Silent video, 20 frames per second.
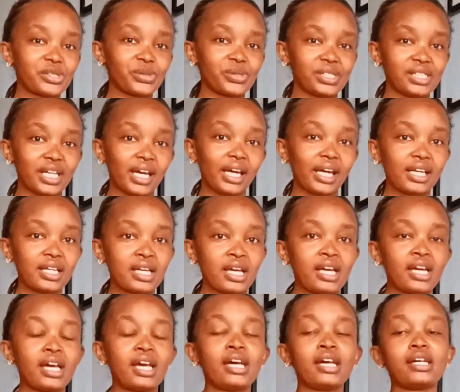today
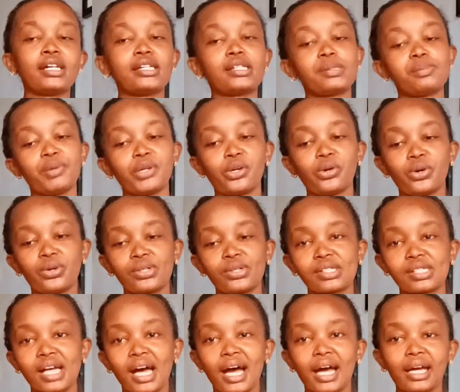is
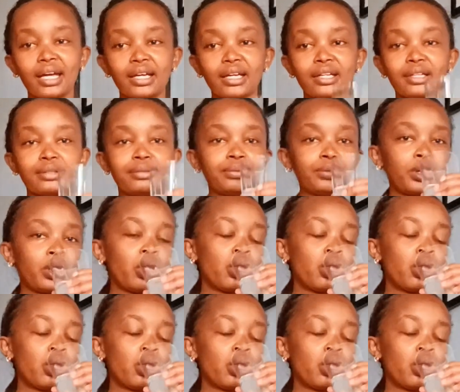because I